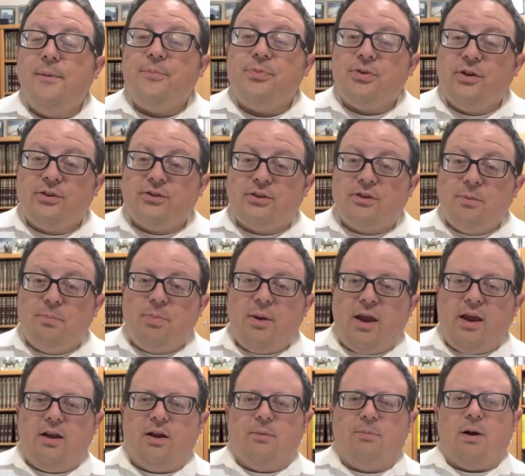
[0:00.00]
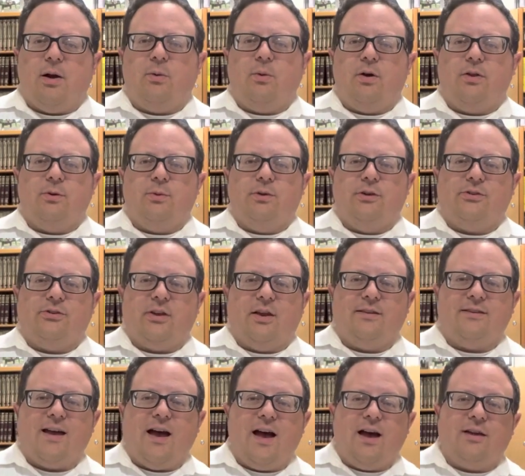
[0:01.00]
There's a debate about whether we say
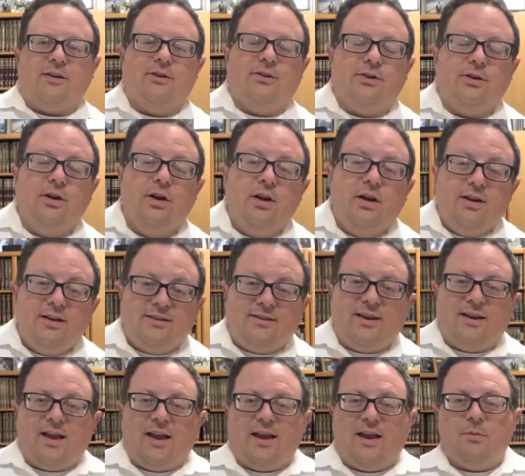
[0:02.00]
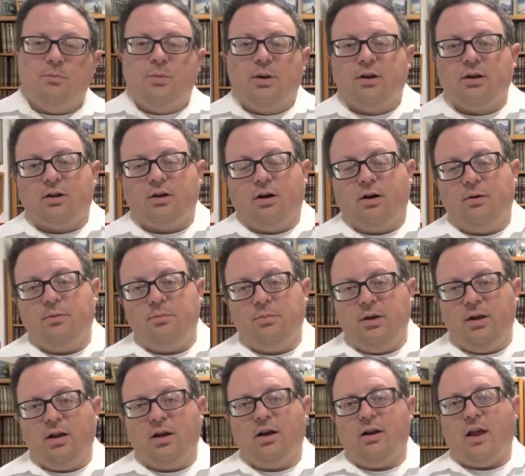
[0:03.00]
Tachnun today at Mincha,
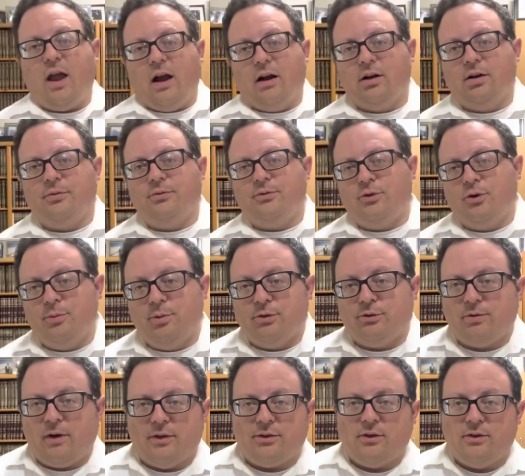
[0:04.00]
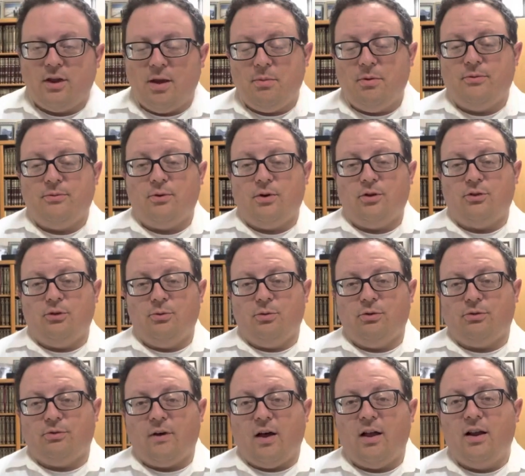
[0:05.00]
meaning on Erev Tu B'Shvat, the day before Tu
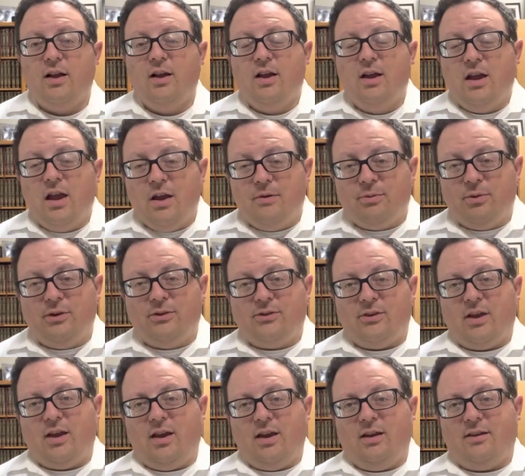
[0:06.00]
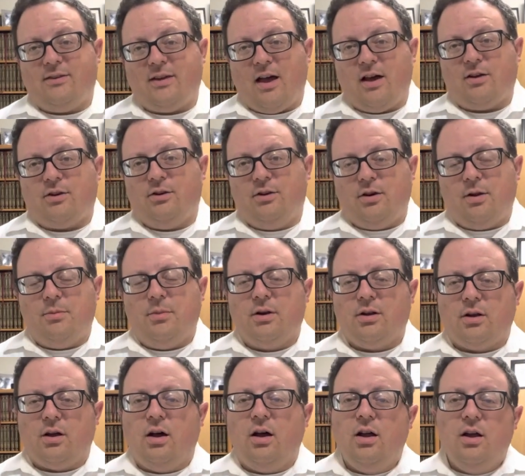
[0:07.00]
B'Shvat. If we say Tachnun at
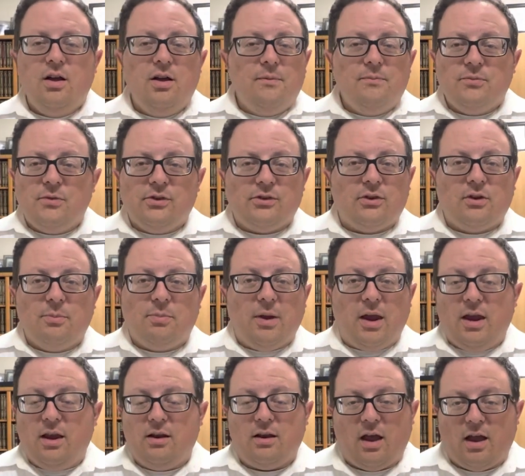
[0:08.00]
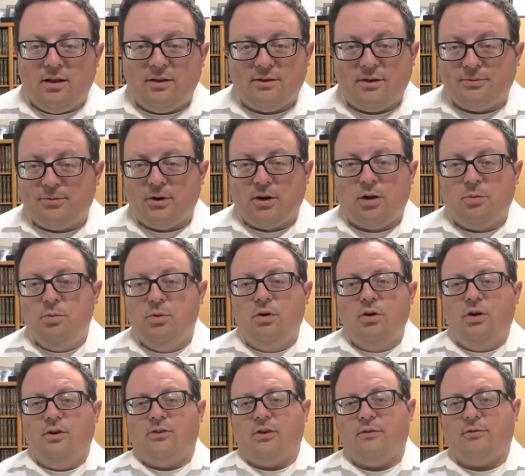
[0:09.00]
Mincha, there's a debate, and different
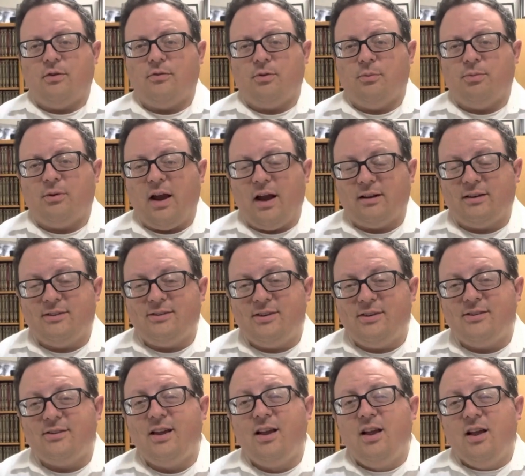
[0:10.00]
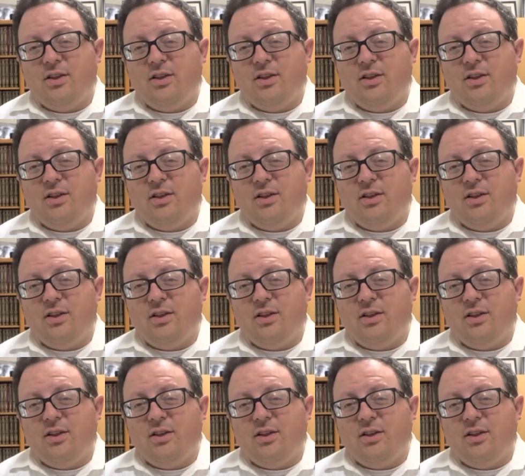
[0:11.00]
communities have different practices.